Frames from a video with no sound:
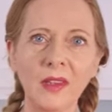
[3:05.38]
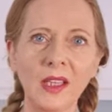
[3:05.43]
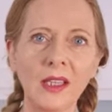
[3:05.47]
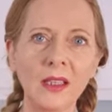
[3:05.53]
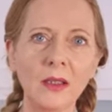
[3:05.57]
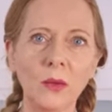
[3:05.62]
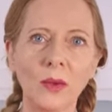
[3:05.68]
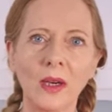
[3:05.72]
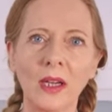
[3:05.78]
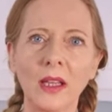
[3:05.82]

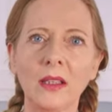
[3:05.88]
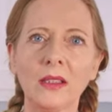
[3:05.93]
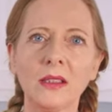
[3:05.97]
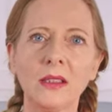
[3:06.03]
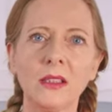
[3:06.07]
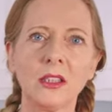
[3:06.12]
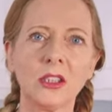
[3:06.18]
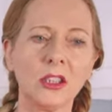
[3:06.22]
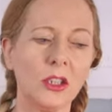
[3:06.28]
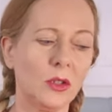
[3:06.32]
And while
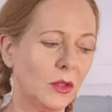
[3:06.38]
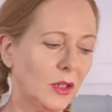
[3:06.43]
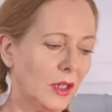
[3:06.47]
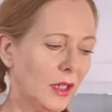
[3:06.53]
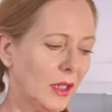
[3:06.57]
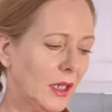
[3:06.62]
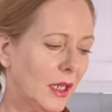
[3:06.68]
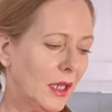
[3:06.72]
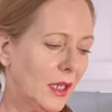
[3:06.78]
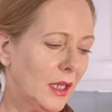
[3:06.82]
this is
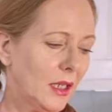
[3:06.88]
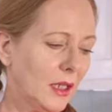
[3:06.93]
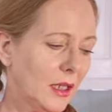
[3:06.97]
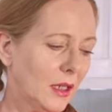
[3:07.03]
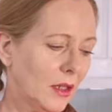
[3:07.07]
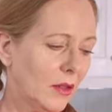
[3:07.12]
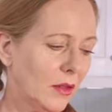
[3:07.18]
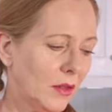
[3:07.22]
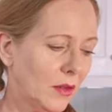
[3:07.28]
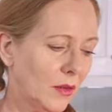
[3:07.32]
soaking, I
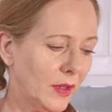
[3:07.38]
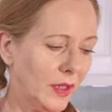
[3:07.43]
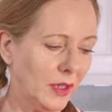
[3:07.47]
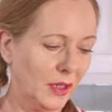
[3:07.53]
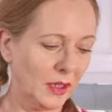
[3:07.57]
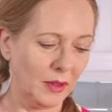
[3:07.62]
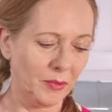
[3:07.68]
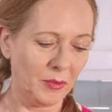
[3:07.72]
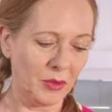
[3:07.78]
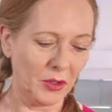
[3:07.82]
can
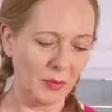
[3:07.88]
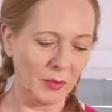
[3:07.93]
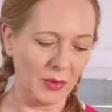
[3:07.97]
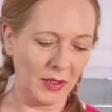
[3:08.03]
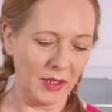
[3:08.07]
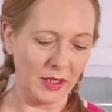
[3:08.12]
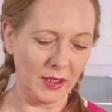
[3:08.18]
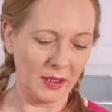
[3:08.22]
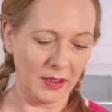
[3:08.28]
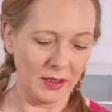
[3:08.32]
already
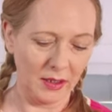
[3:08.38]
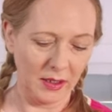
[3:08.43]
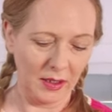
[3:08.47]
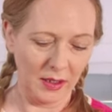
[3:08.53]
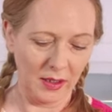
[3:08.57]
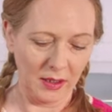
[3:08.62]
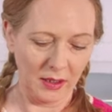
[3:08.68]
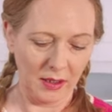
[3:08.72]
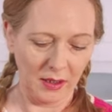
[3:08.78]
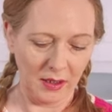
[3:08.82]
prepare
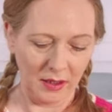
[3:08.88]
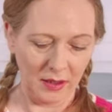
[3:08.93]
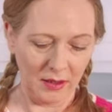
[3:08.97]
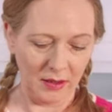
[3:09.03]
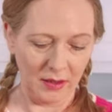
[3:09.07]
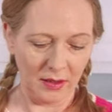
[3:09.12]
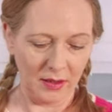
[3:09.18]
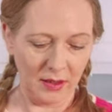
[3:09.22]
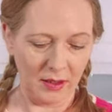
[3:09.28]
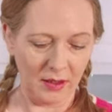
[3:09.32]

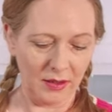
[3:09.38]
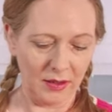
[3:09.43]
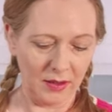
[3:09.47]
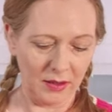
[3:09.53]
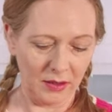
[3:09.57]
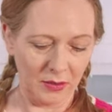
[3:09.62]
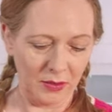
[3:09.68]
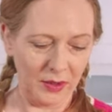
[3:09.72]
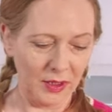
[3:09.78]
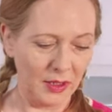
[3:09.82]
the other
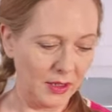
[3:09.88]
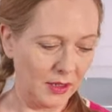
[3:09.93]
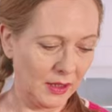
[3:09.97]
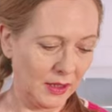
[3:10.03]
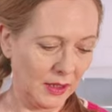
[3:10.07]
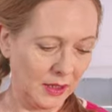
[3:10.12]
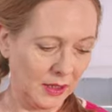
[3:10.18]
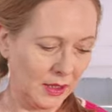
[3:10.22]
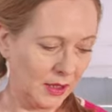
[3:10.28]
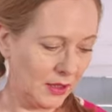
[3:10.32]

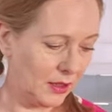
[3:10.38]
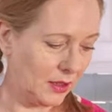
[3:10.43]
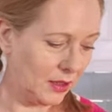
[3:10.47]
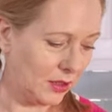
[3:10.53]
ingredients here.